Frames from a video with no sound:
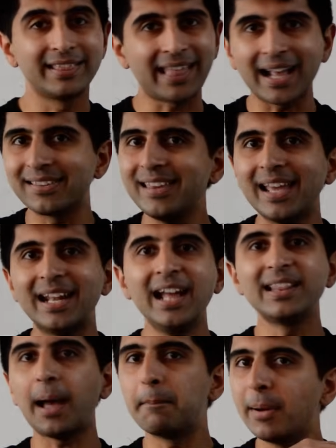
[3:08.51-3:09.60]
That's it.
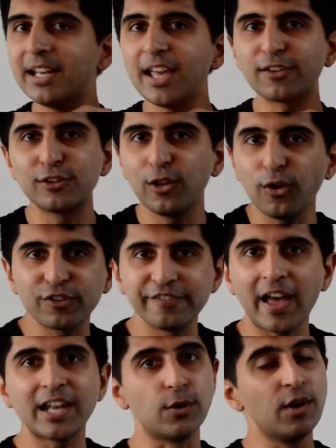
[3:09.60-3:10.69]
That money has lost
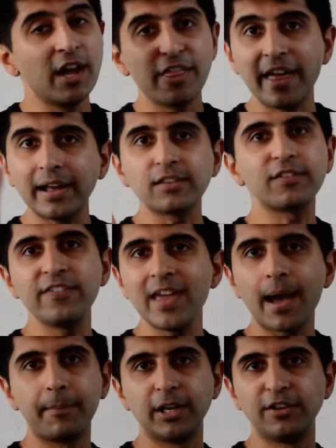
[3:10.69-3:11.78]
value. That's
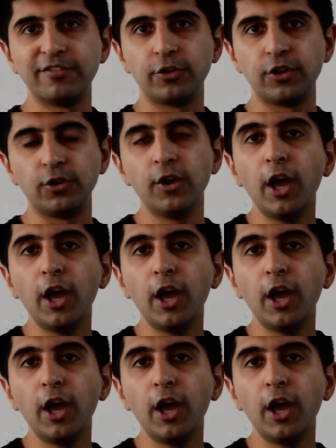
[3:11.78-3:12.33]
fiat money for you.